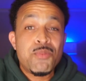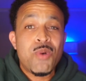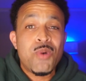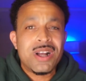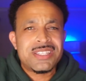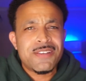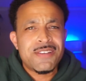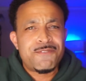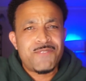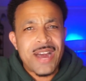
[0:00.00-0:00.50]

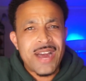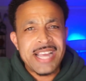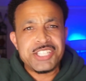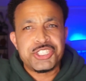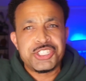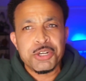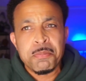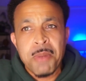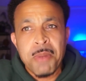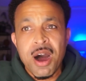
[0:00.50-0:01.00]
want to fight
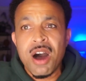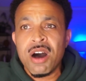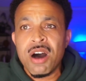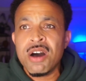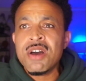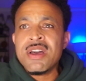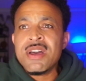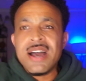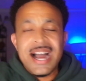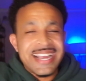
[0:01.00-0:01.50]
Jermall,
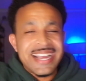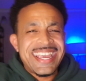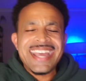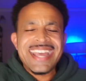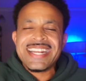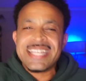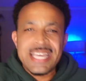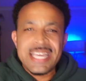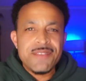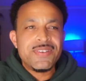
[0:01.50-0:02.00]
again,
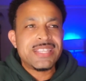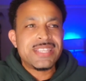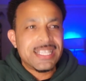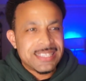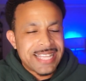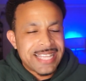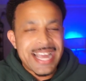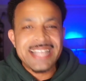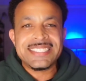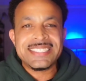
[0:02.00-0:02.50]
given the
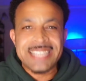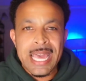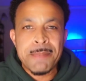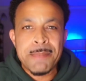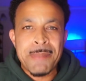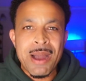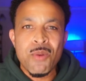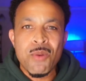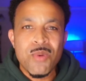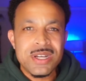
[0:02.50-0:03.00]
landscape
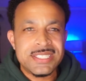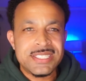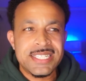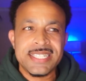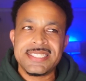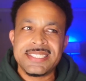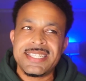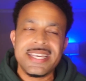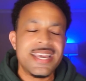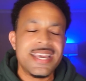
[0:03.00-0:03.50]
at
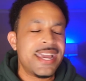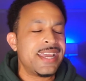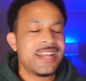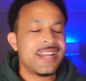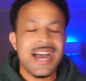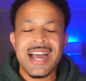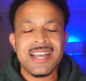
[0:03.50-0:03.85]
168,